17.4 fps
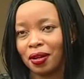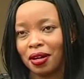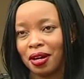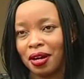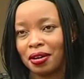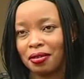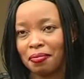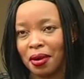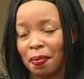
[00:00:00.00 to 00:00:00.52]

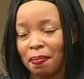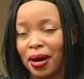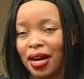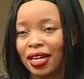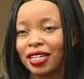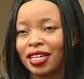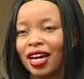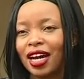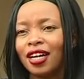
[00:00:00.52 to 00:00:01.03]
Uh, my
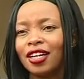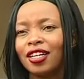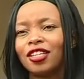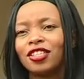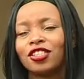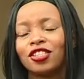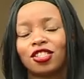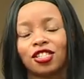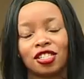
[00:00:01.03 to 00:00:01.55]
partner.
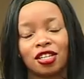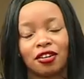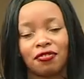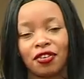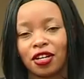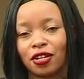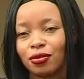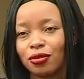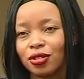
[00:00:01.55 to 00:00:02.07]
She's a
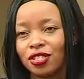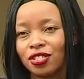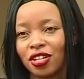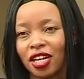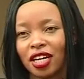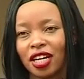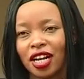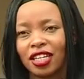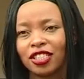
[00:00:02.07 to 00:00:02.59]
very good
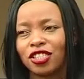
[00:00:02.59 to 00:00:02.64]
trainer.